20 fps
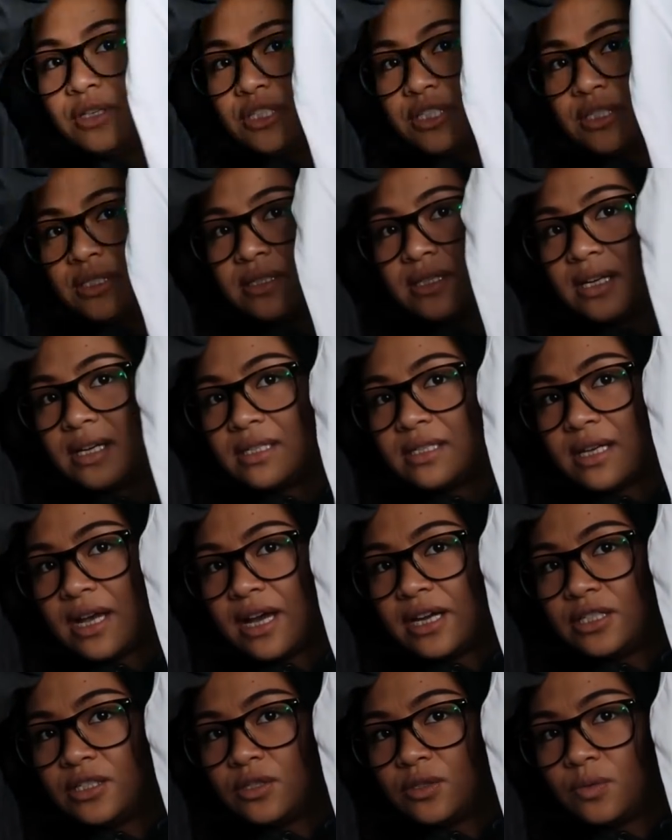It just says,
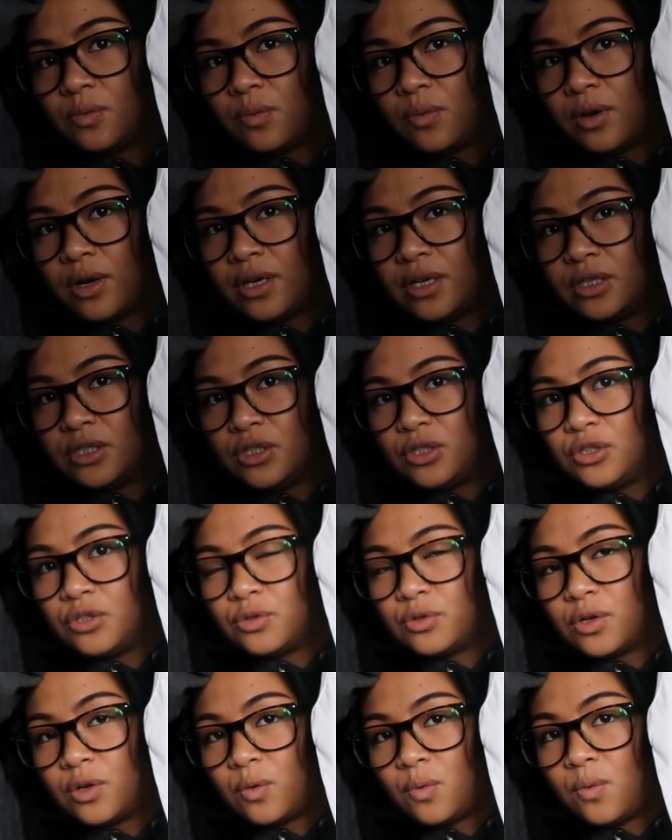"I just want to
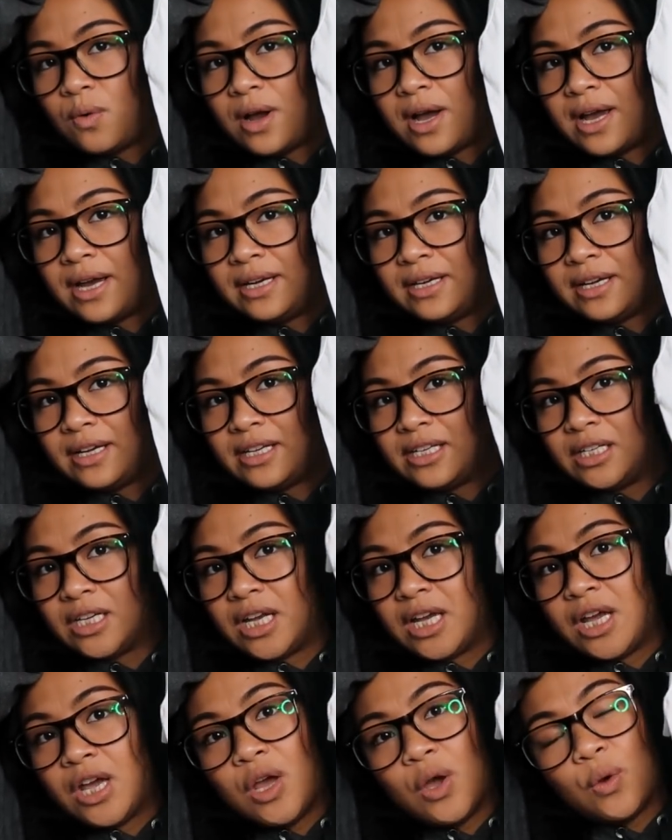drink wine and
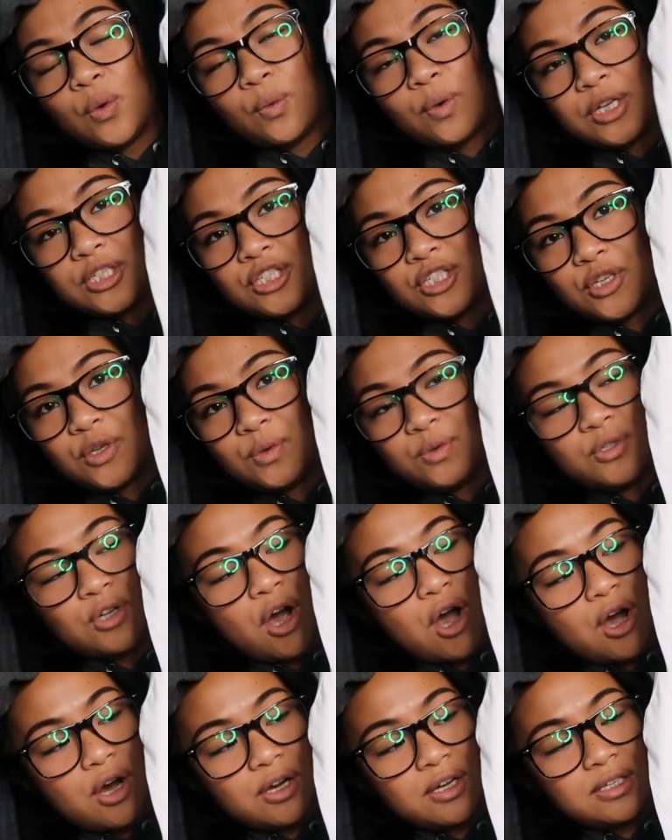rescue
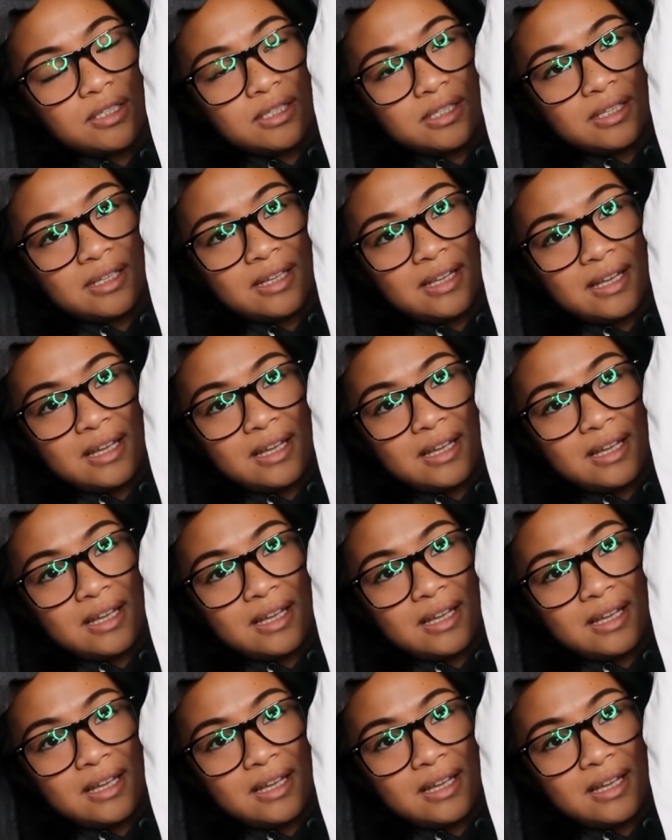dogs."